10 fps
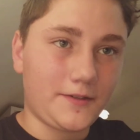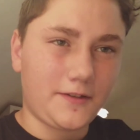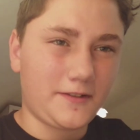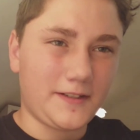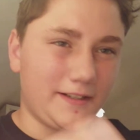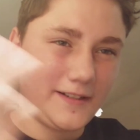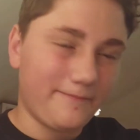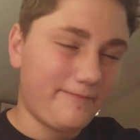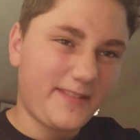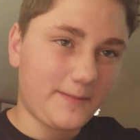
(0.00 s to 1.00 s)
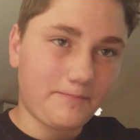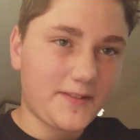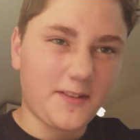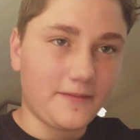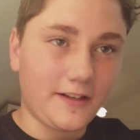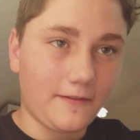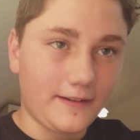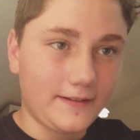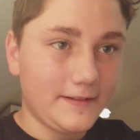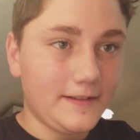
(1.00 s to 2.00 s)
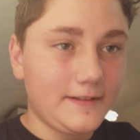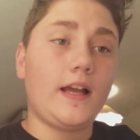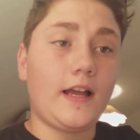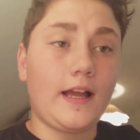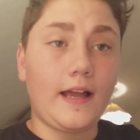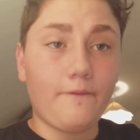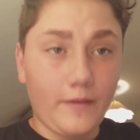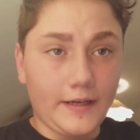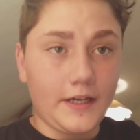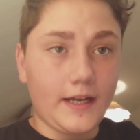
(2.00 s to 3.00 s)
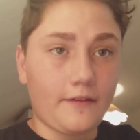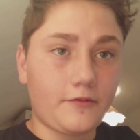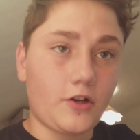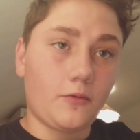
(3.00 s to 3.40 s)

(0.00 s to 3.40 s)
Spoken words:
like that. And then you have